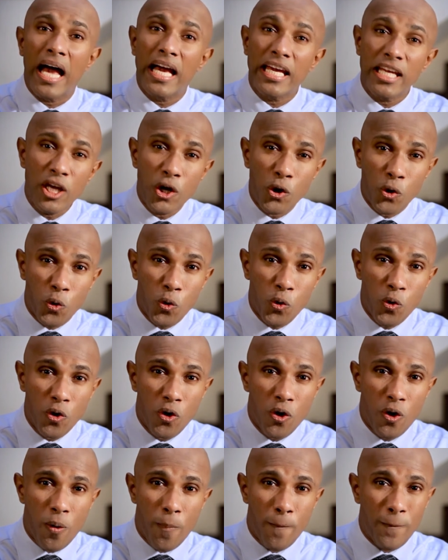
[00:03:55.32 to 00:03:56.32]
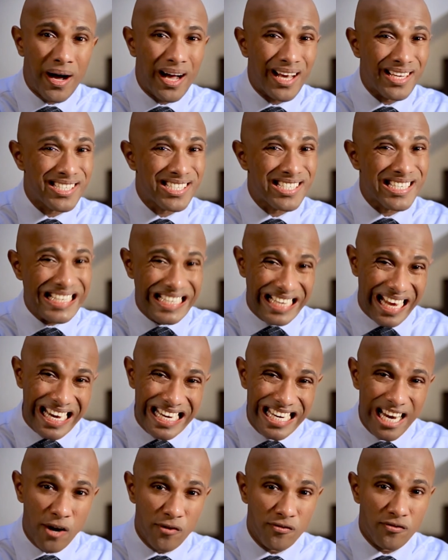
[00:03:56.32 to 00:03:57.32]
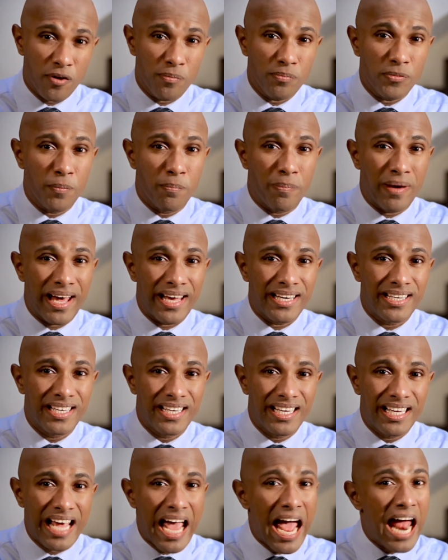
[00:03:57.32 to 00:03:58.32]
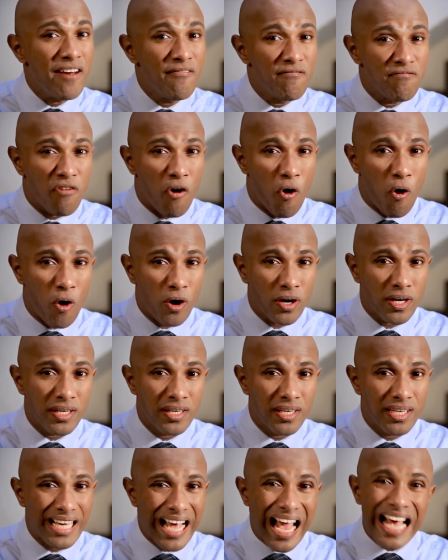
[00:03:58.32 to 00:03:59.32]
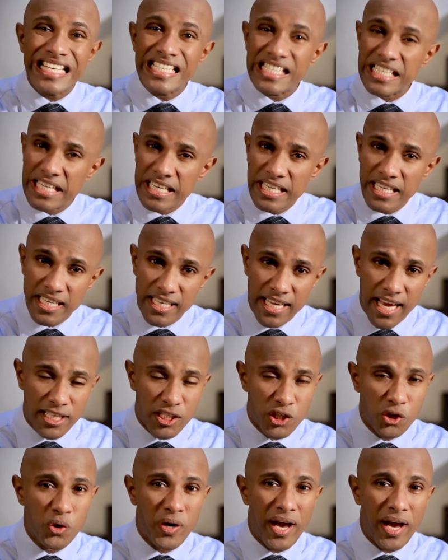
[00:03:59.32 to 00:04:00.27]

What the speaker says: You must get down from the bed and walk as early as you